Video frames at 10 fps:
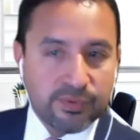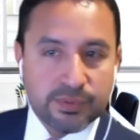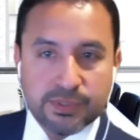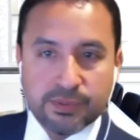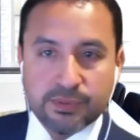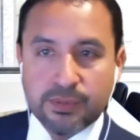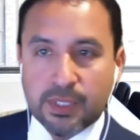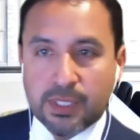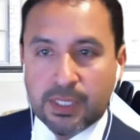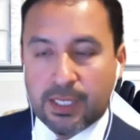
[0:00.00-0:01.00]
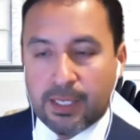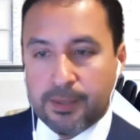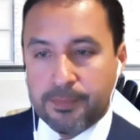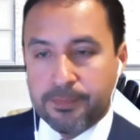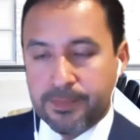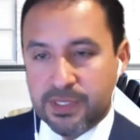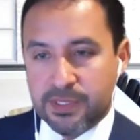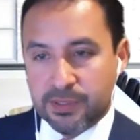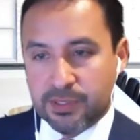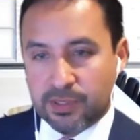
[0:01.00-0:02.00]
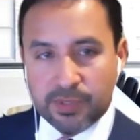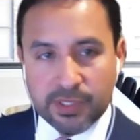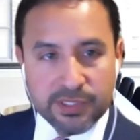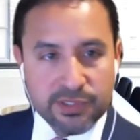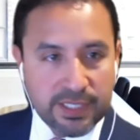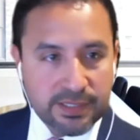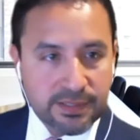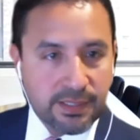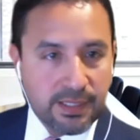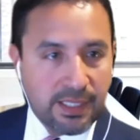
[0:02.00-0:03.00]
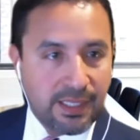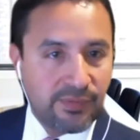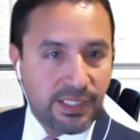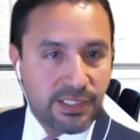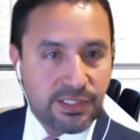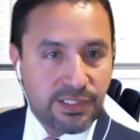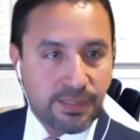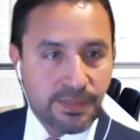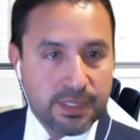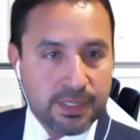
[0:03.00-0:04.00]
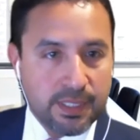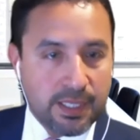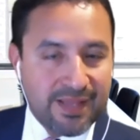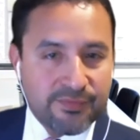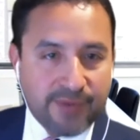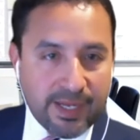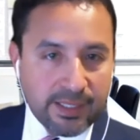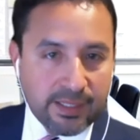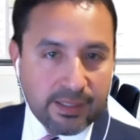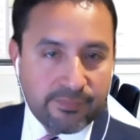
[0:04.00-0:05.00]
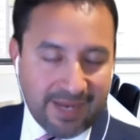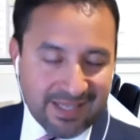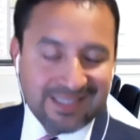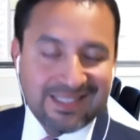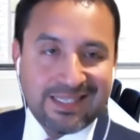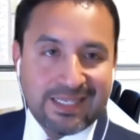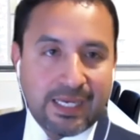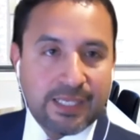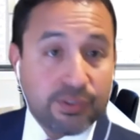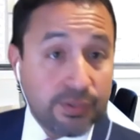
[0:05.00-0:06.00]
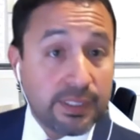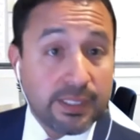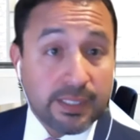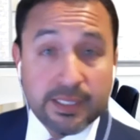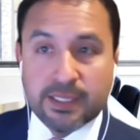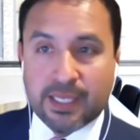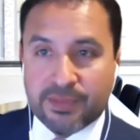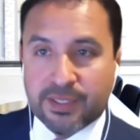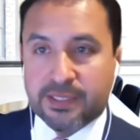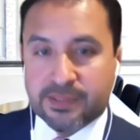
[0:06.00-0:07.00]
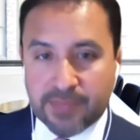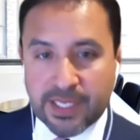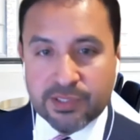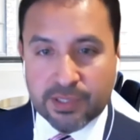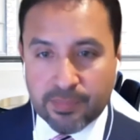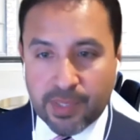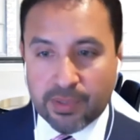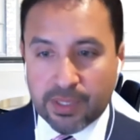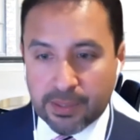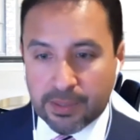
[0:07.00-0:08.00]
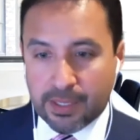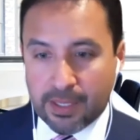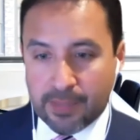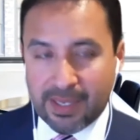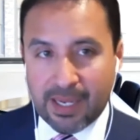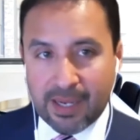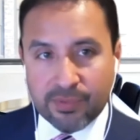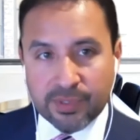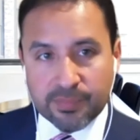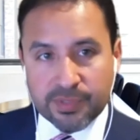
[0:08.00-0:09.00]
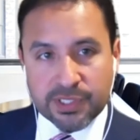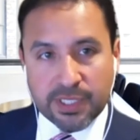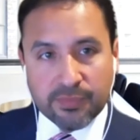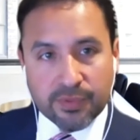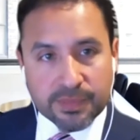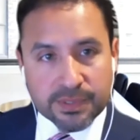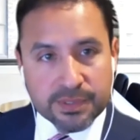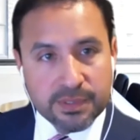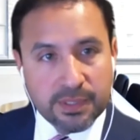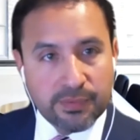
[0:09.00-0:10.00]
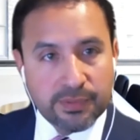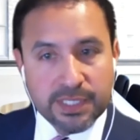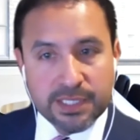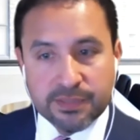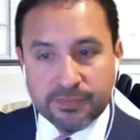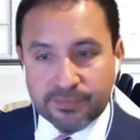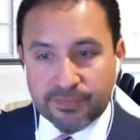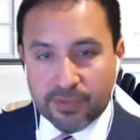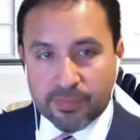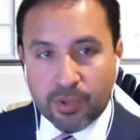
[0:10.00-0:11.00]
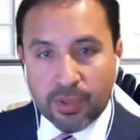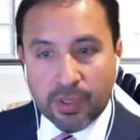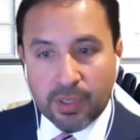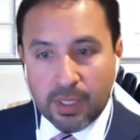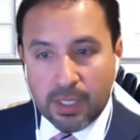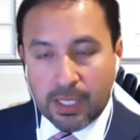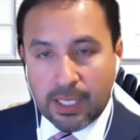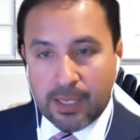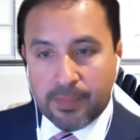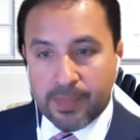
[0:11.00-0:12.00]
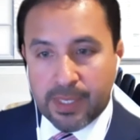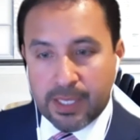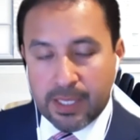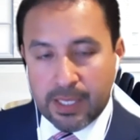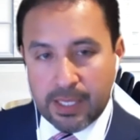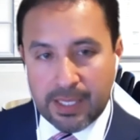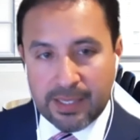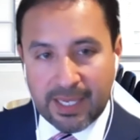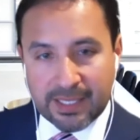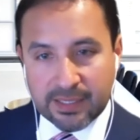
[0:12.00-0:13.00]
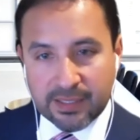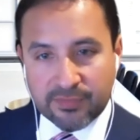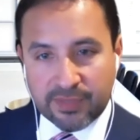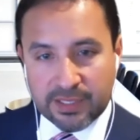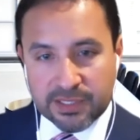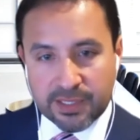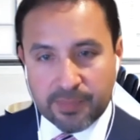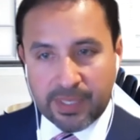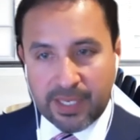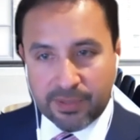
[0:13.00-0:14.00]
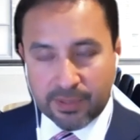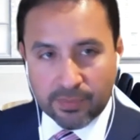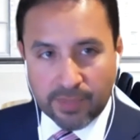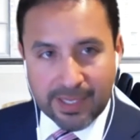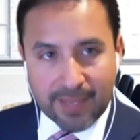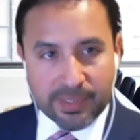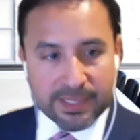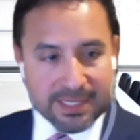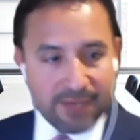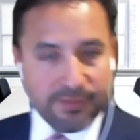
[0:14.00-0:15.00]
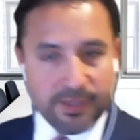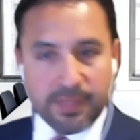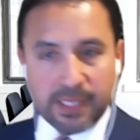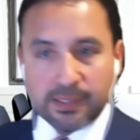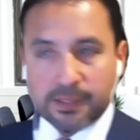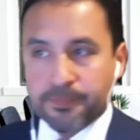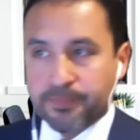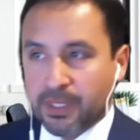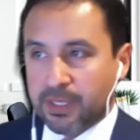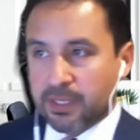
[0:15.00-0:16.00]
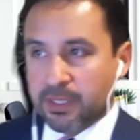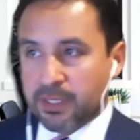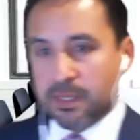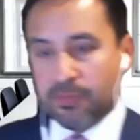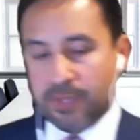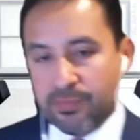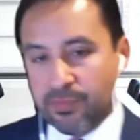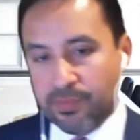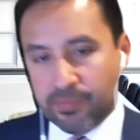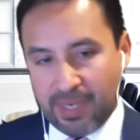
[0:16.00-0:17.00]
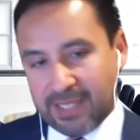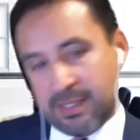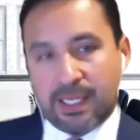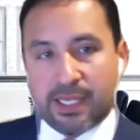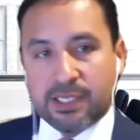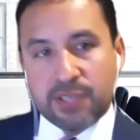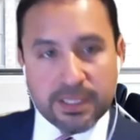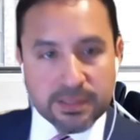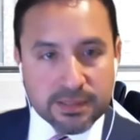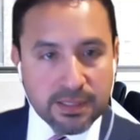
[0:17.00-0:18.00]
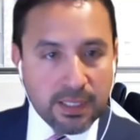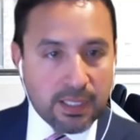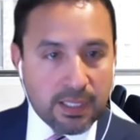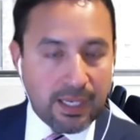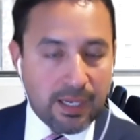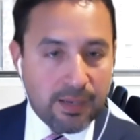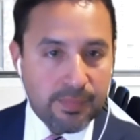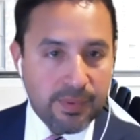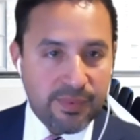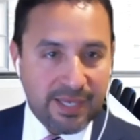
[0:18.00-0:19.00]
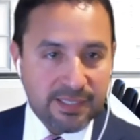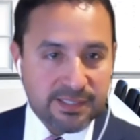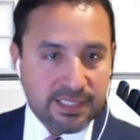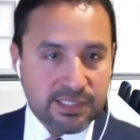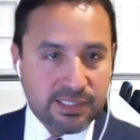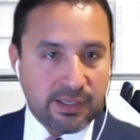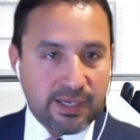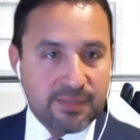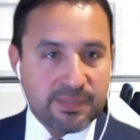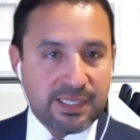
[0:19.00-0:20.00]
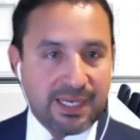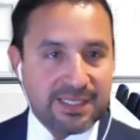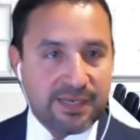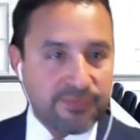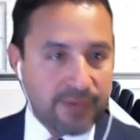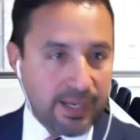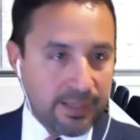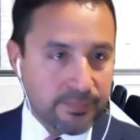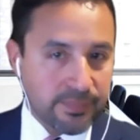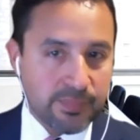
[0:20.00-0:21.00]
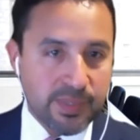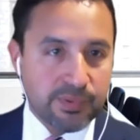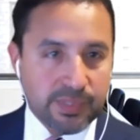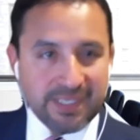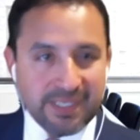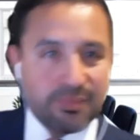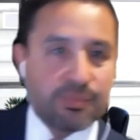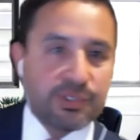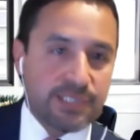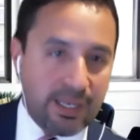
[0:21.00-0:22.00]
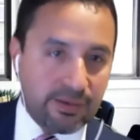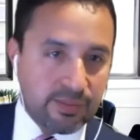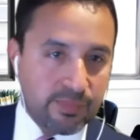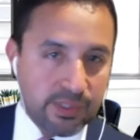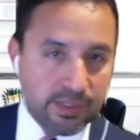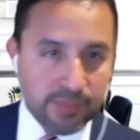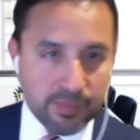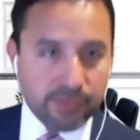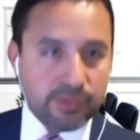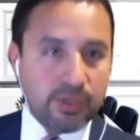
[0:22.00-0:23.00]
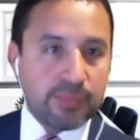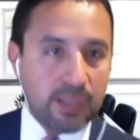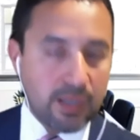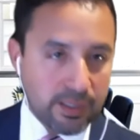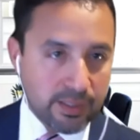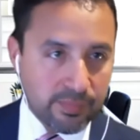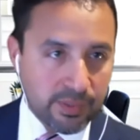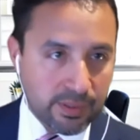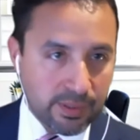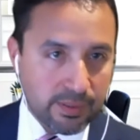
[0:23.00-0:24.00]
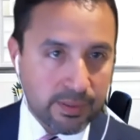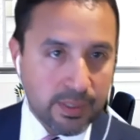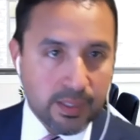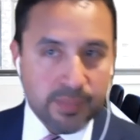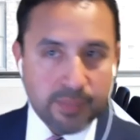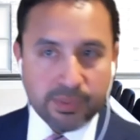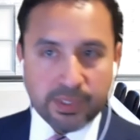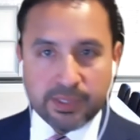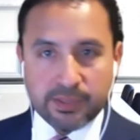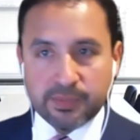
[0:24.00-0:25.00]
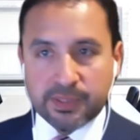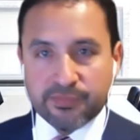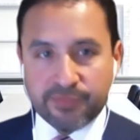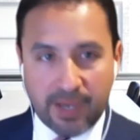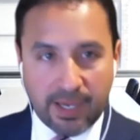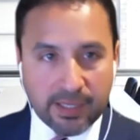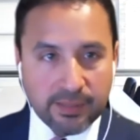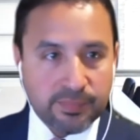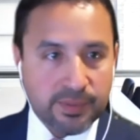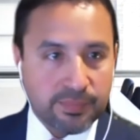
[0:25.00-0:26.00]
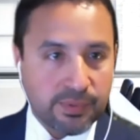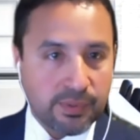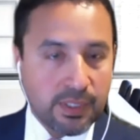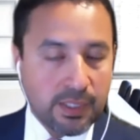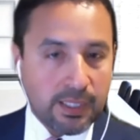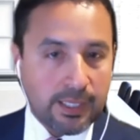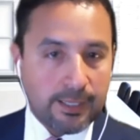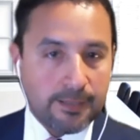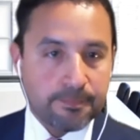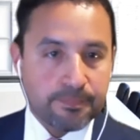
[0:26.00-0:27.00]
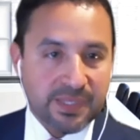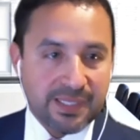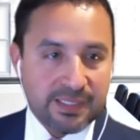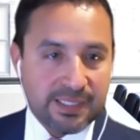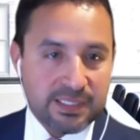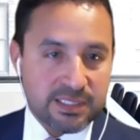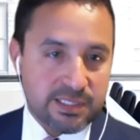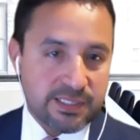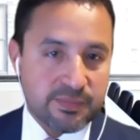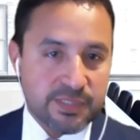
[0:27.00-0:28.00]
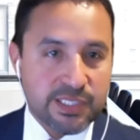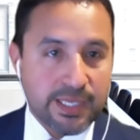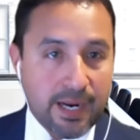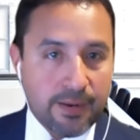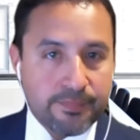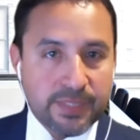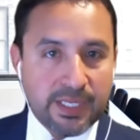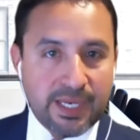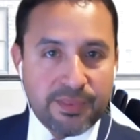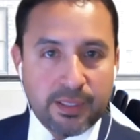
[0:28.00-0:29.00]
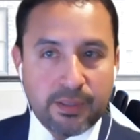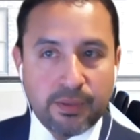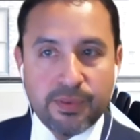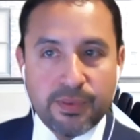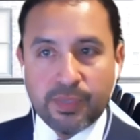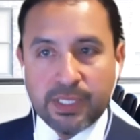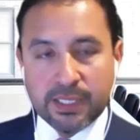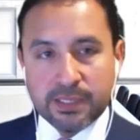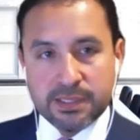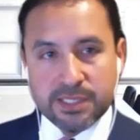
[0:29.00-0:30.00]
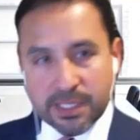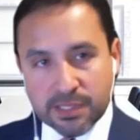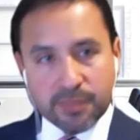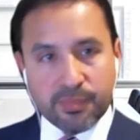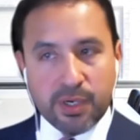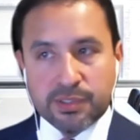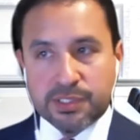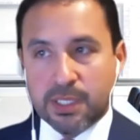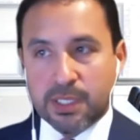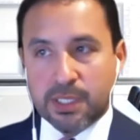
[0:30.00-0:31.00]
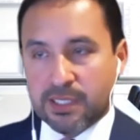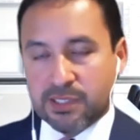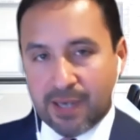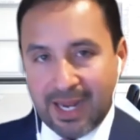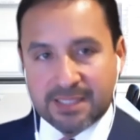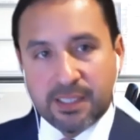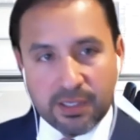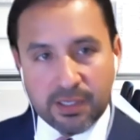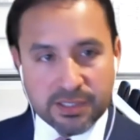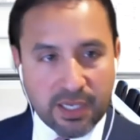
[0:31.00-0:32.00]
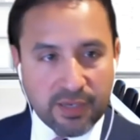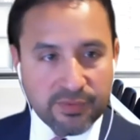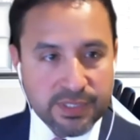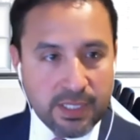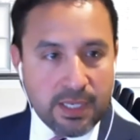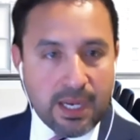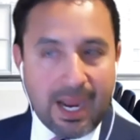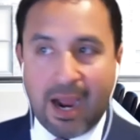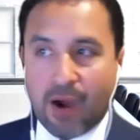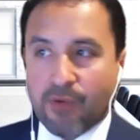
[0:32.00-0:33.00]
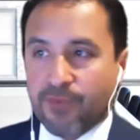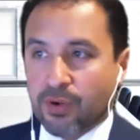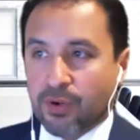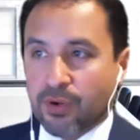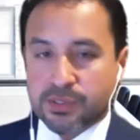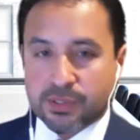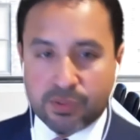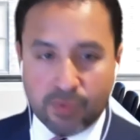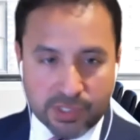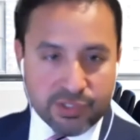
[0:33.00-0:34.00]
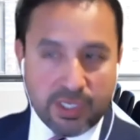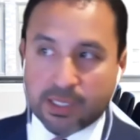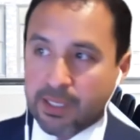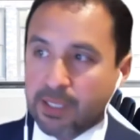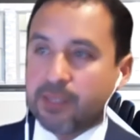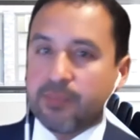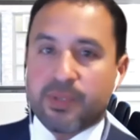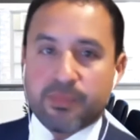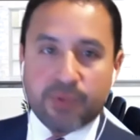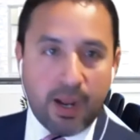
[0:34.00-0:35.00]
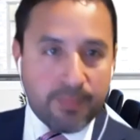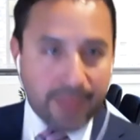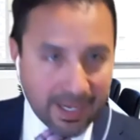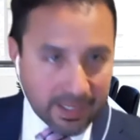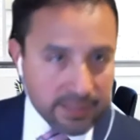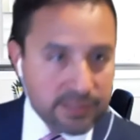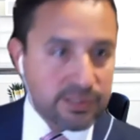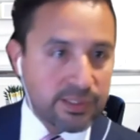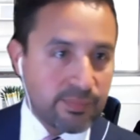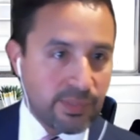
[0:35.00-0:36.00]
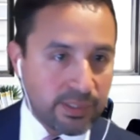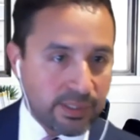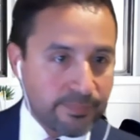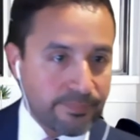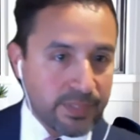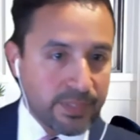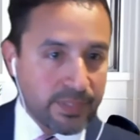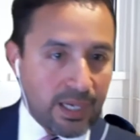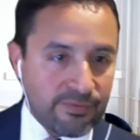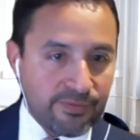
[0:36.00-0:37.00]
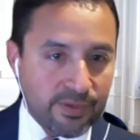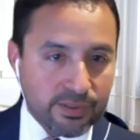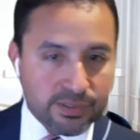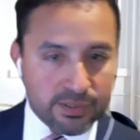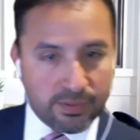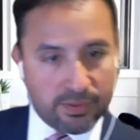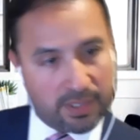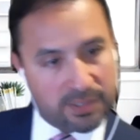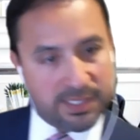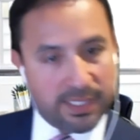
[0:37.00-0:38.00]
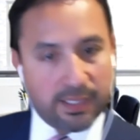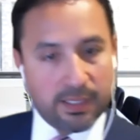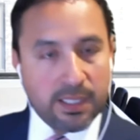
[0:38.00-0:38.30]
to community trust and relationships. And then finally, unity, I think, is a major component. I really appreciated Ruben's quotation from Father Boyle and the idea of kinship. And I think the way that plays out fundamentally is that I see a lot of trends that essentially are aimed at identifying people that need to be pushed out of community, people who don't belong in community, people that need to be confined, people that just need to be shut out. And I think that we need to change the approach and start asking ourselves how folks who are struggling can be brought back into community, how folks who are sick